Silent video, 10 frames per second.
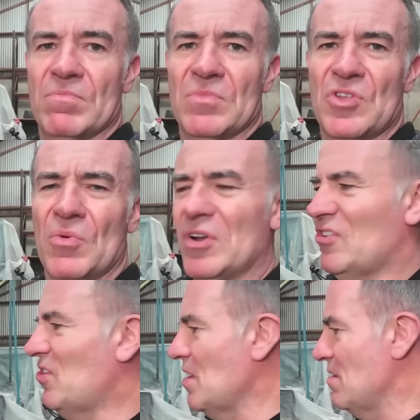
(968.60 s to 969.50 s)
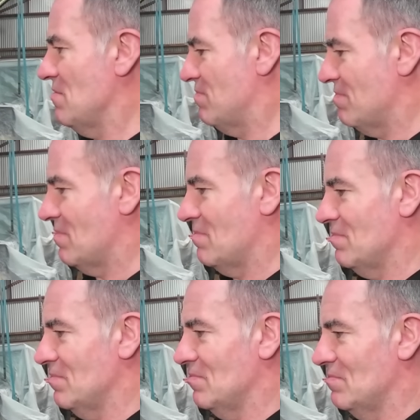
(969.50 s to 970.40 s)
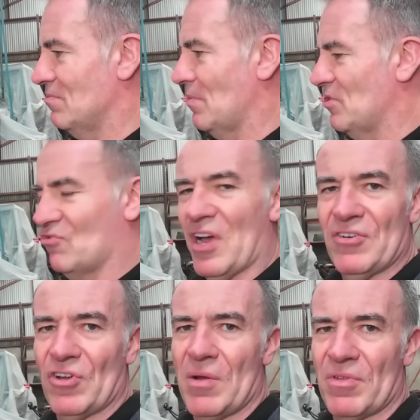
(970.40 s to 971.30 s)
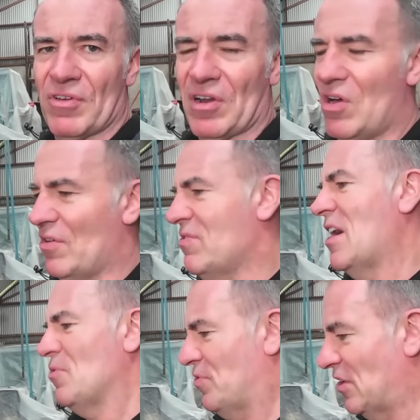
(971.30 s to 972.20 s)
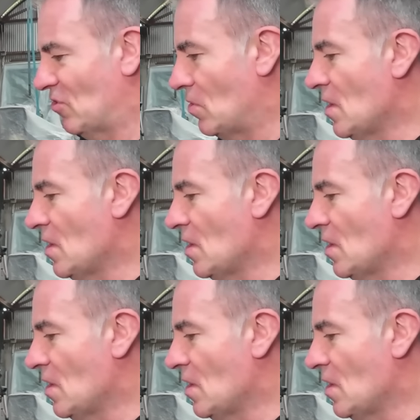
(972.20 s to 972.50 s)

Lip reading: do you want to see rubbing the tractor down with the cloth? I don't think so.